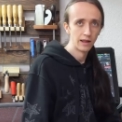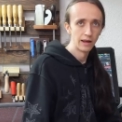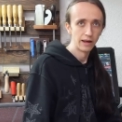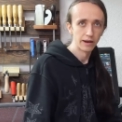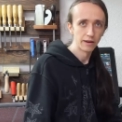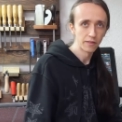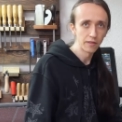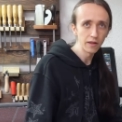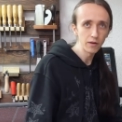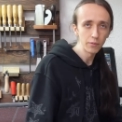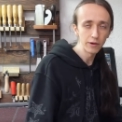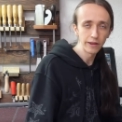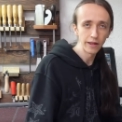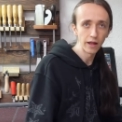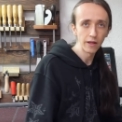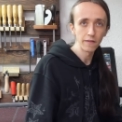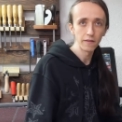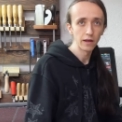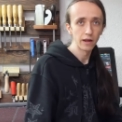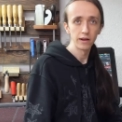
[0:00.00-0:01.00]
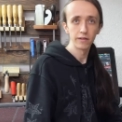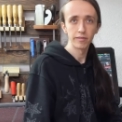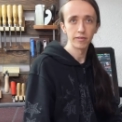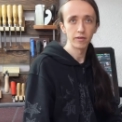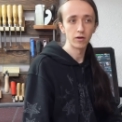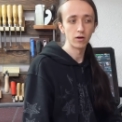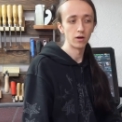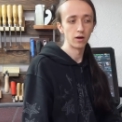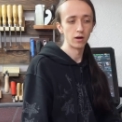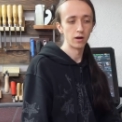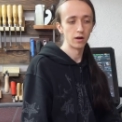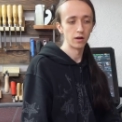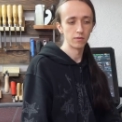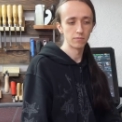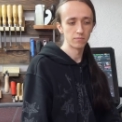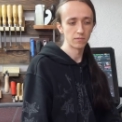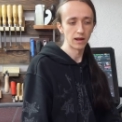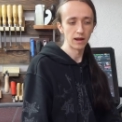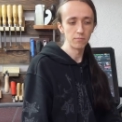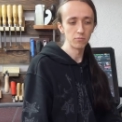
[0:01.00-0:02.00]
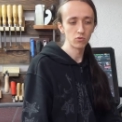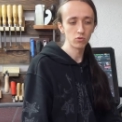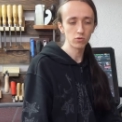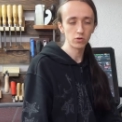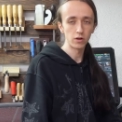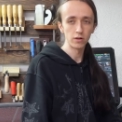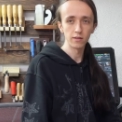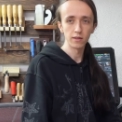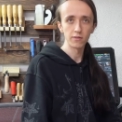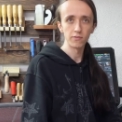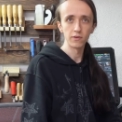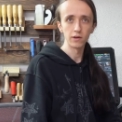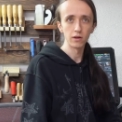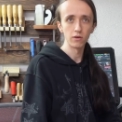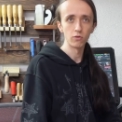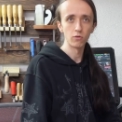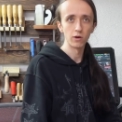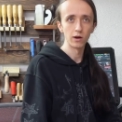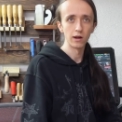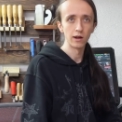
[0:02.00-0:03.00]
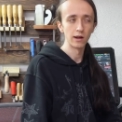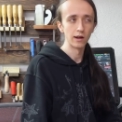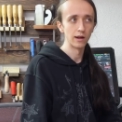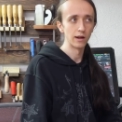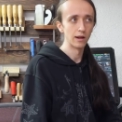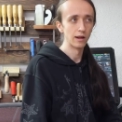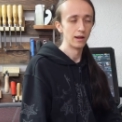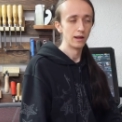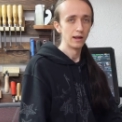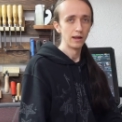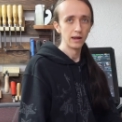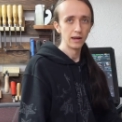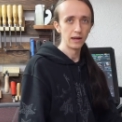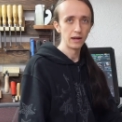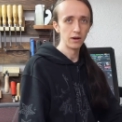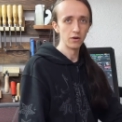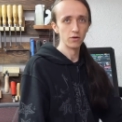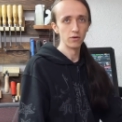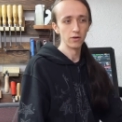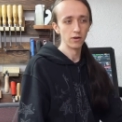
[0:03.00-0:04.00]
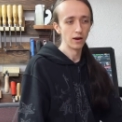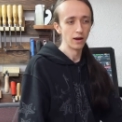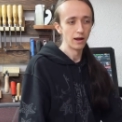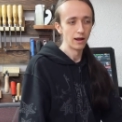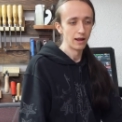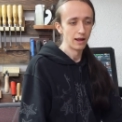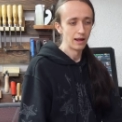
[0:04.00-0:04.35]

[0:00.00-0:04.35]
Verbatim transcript: And I think with that, it's uh, time to call this video uh, here.